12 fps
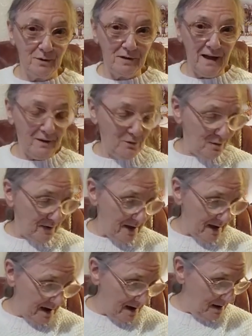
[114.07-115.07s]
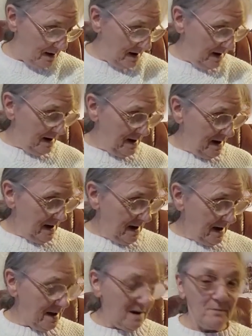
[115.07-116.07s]
Put that over
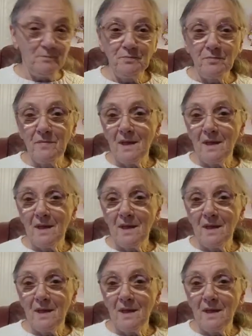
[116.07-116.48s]
there.